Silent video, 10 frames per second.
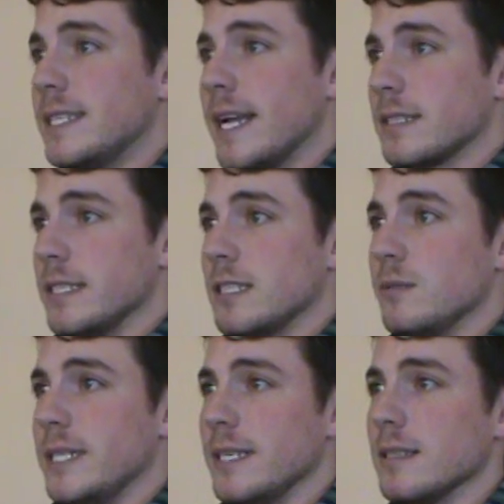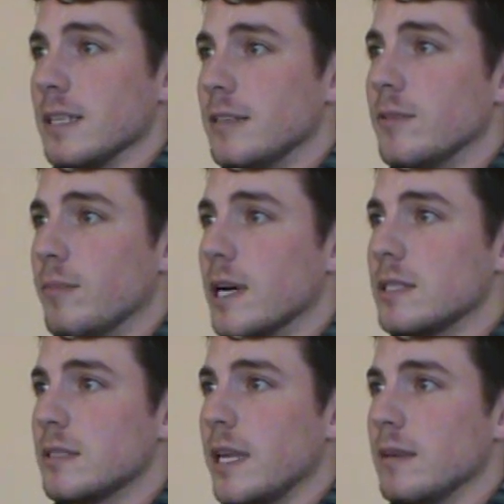exactly, because we didn't live
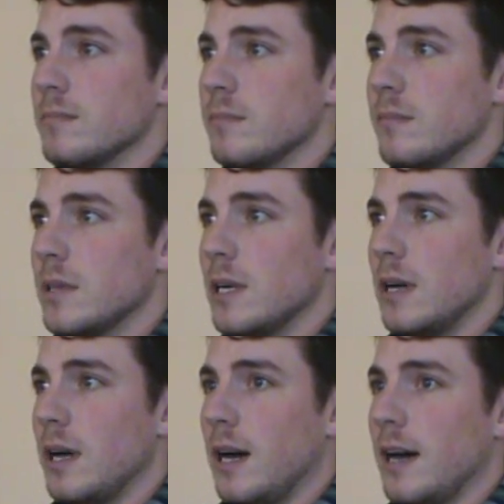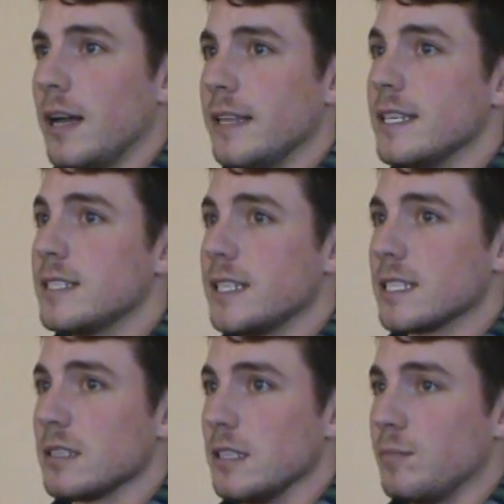amongst them. Ah. Uh, and this is
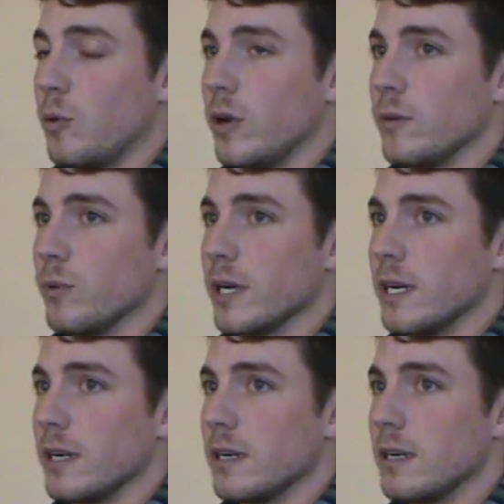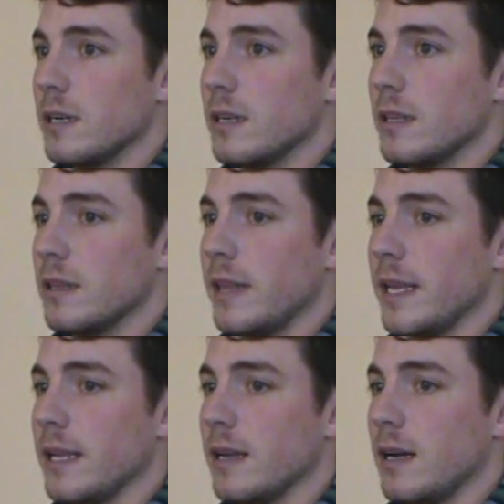actually a point where
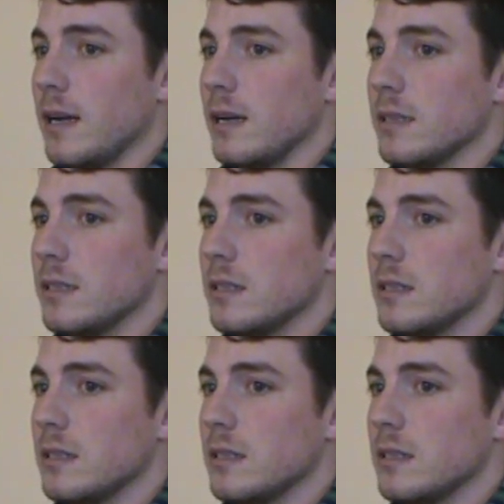they uh,